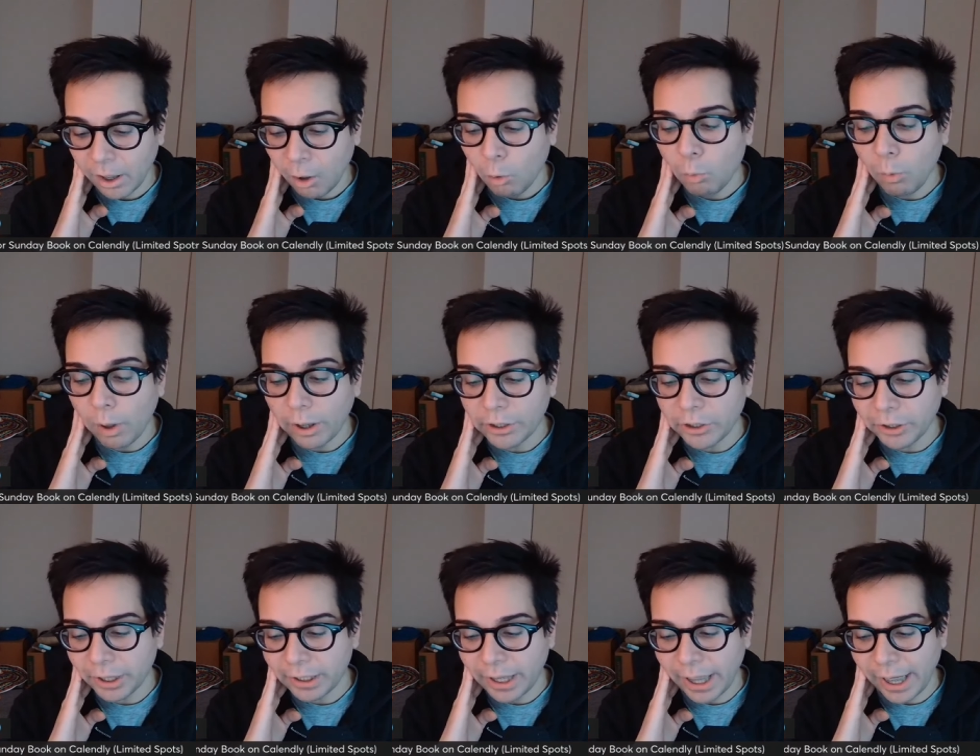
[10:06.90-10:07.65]
once
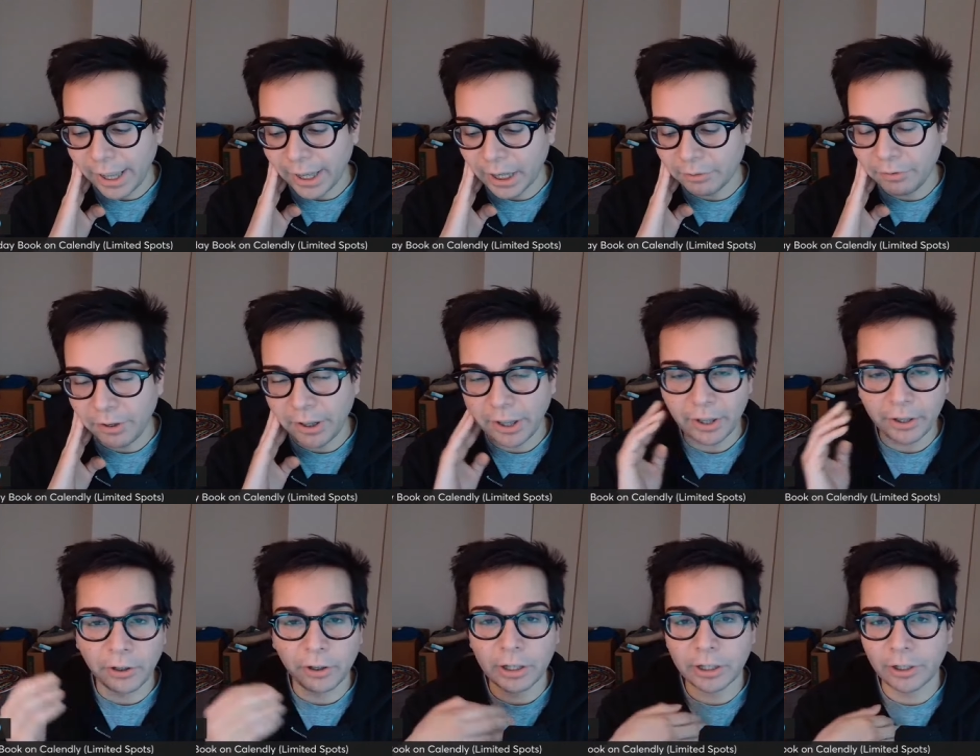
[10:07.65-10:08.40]
you get the hang of
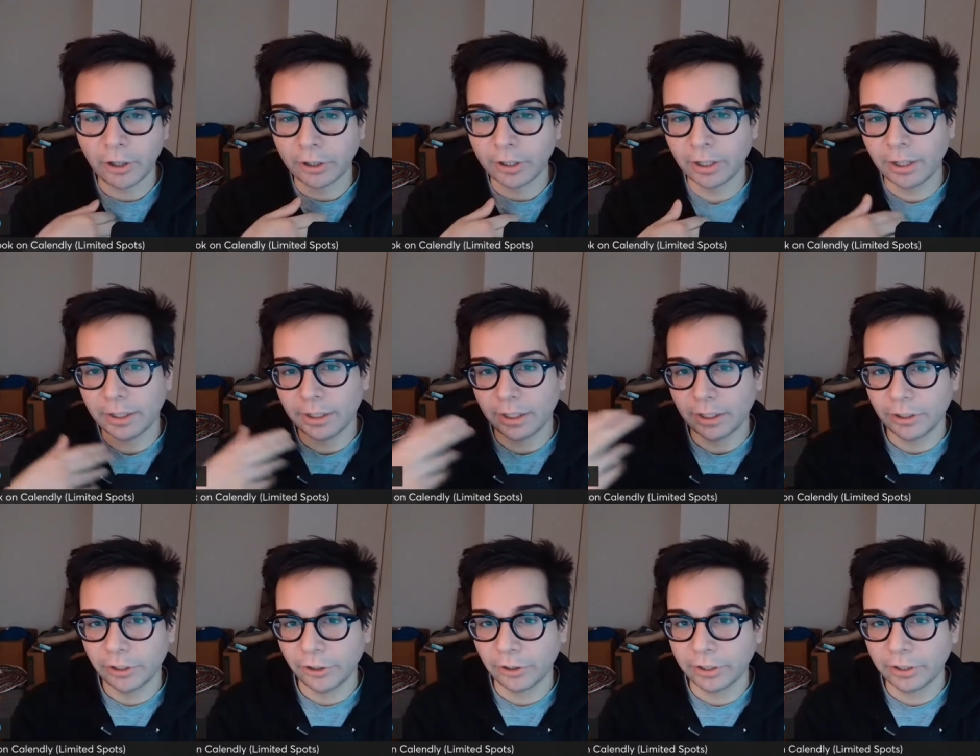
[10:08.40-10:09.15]
it, you're going to start to
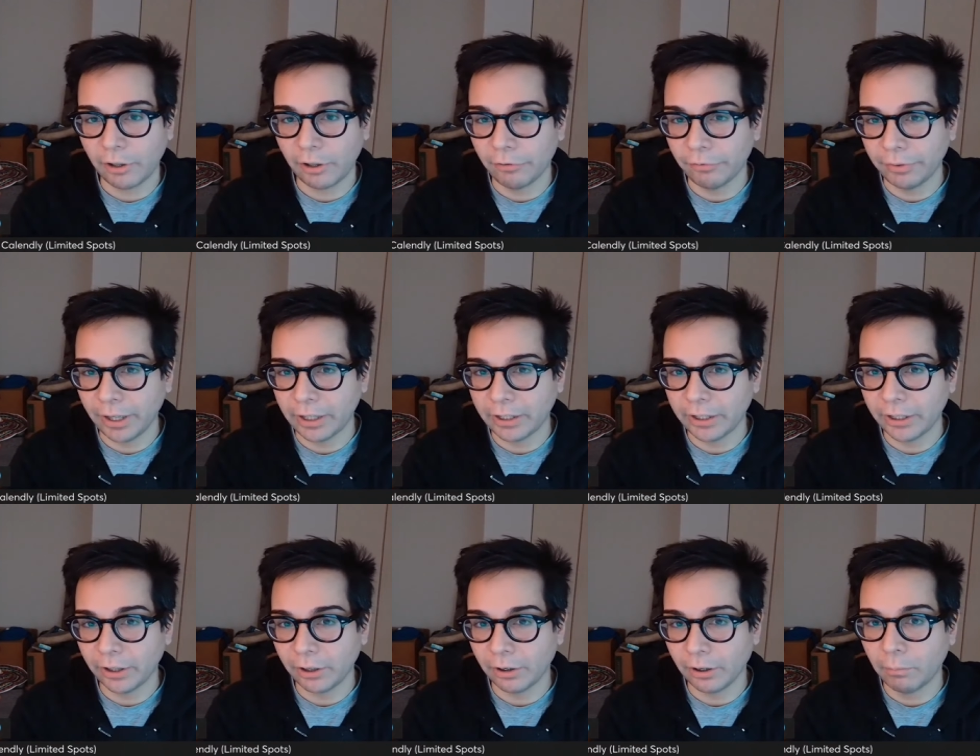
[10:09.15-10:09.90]
listen to yourself
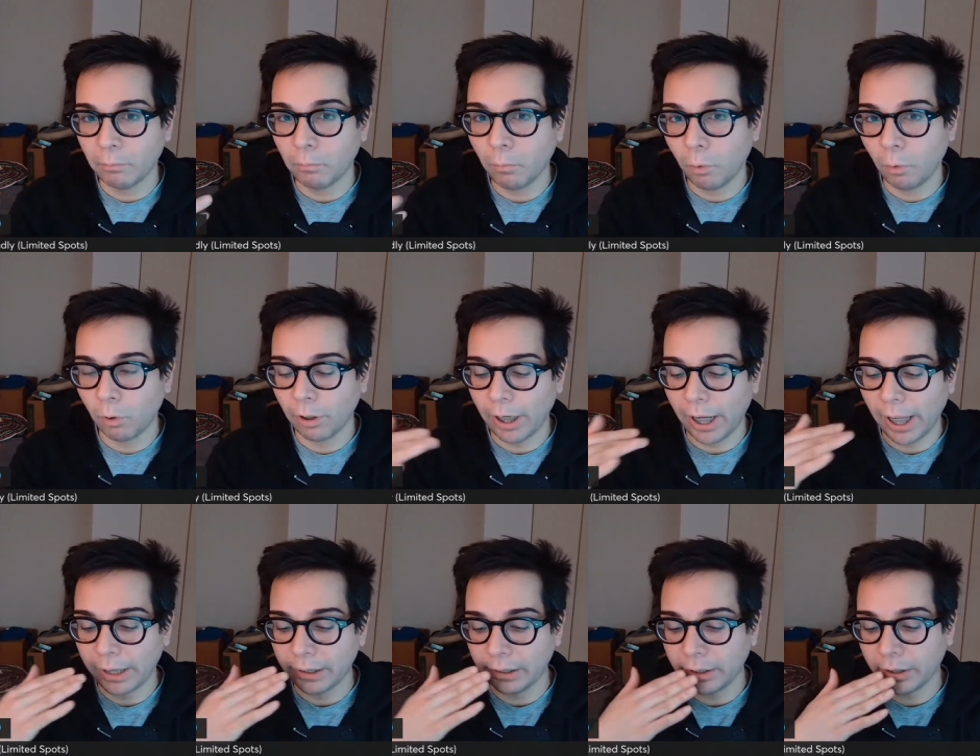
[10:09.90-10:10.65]
easier more
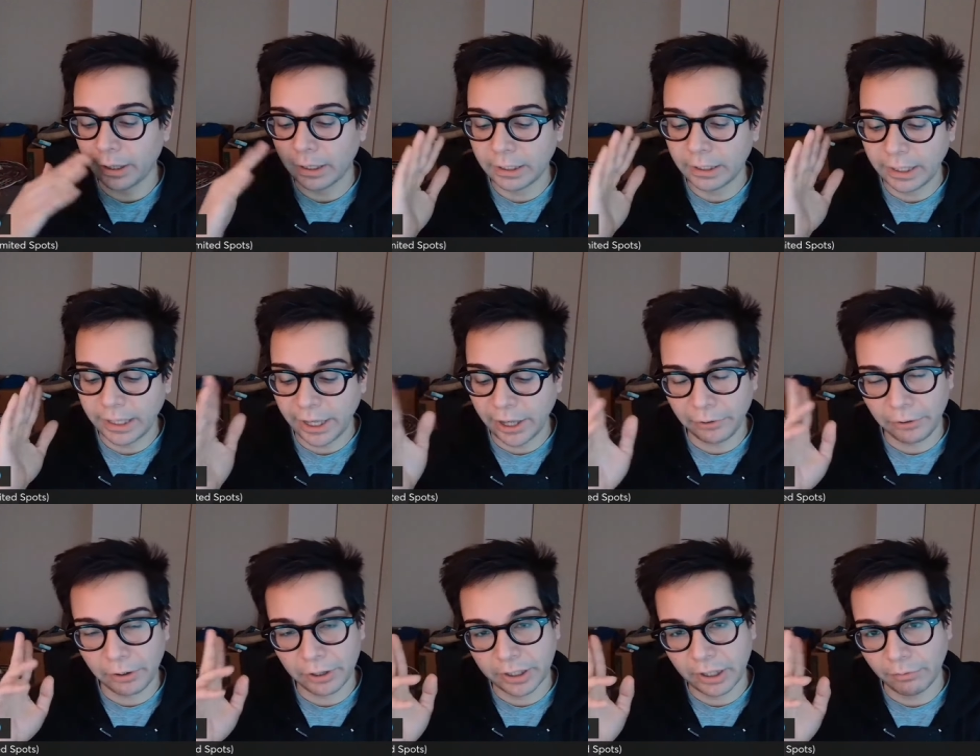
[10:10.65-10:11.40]
and you're going to hear
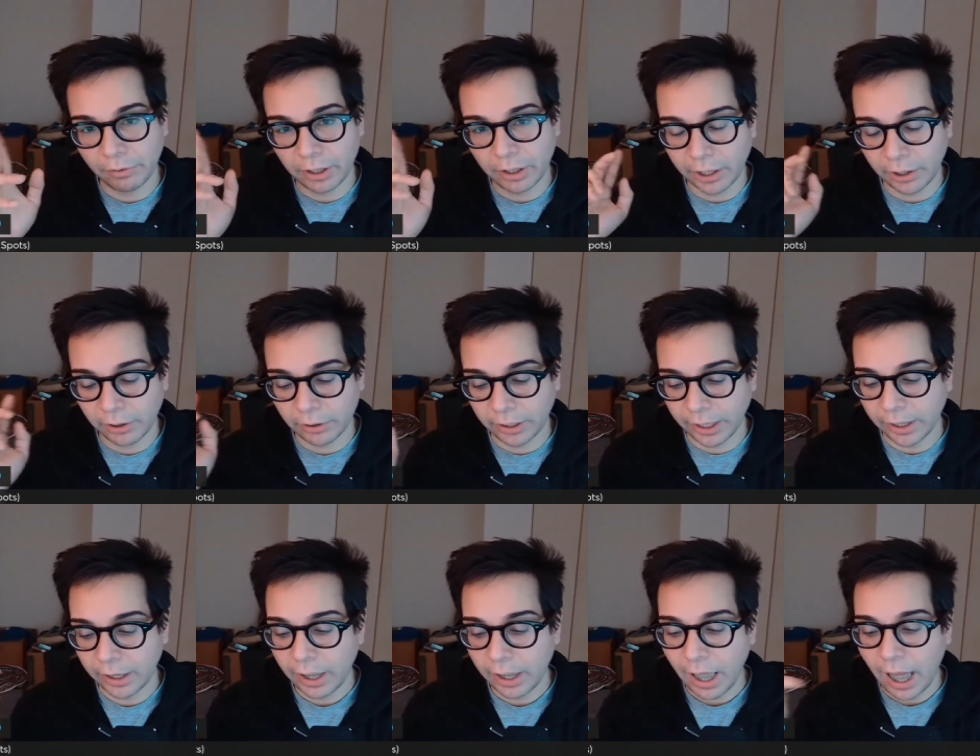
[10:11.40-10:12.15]
yourself
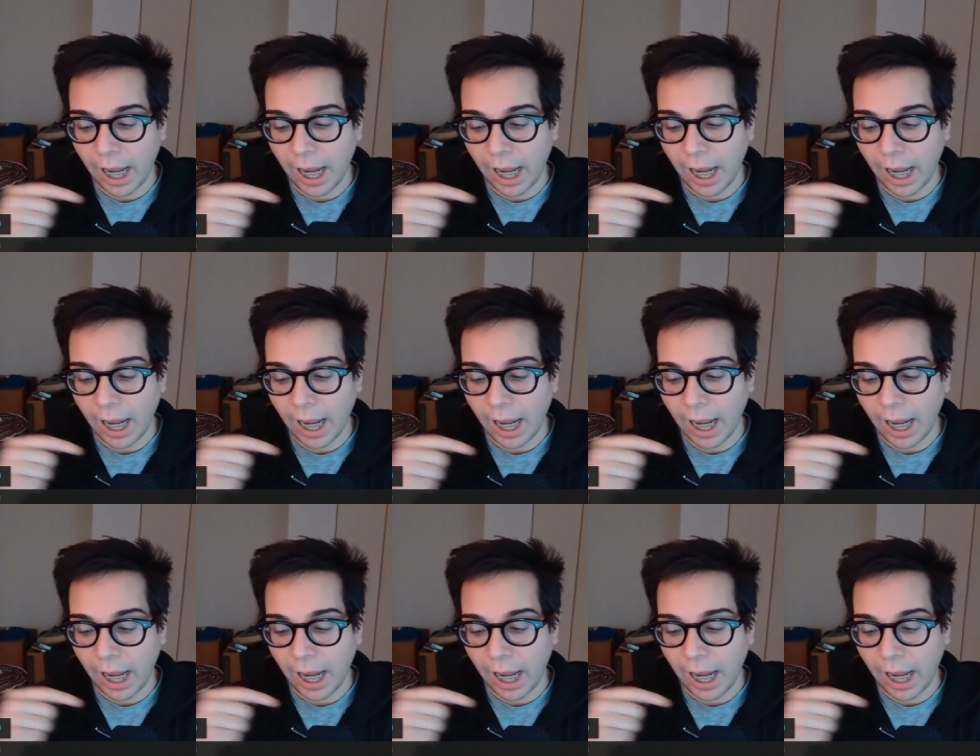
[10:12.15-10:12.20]
clearly.